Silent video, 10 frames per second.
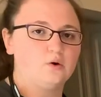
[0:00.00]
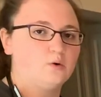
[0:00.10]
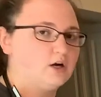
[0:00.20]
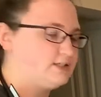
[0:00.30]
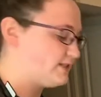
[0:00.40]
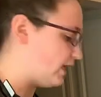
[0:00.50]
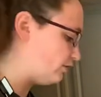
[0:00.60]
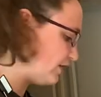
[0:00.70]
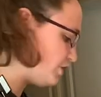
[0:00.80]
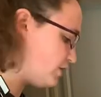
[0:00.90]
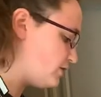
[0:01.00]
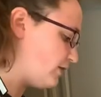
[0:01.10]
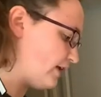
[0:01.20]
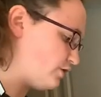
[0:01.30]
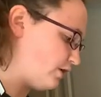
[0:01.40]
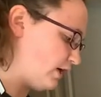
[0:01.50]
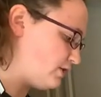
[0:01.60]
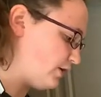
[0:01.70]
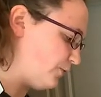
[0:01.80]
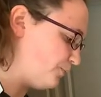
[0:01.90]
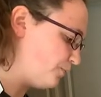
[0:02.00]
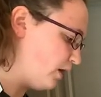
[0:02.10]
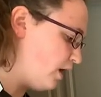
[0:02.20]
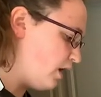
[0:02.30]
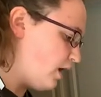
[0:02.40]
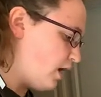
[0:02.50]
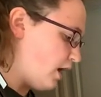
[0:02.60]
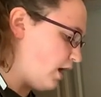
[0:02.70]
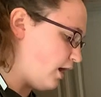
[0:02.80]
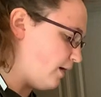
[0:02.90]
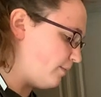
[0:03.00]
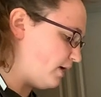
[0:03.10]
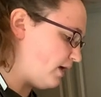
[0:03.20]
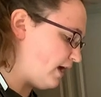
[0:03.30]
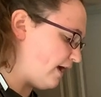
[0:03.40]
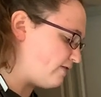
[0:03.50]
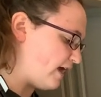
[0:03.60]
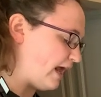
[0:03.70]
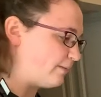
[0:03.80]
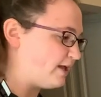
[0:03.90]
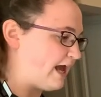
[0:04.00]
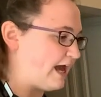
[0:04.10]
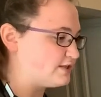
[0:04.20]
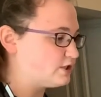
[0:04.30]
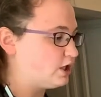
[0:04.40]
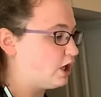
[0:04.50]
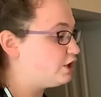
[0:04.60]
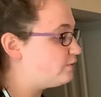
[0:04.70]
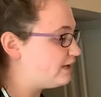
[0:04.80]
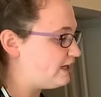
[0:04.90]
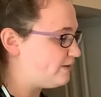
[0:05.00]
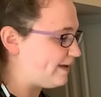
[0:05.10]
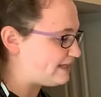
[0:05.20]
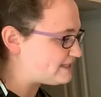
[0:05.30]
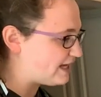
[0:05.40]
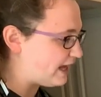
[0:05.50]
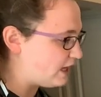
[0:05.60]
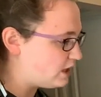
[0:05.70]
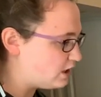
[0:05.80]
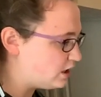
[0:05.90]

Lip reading: or discoloration, so that's great too. And then I'm gonna ask her, are you in any pain today?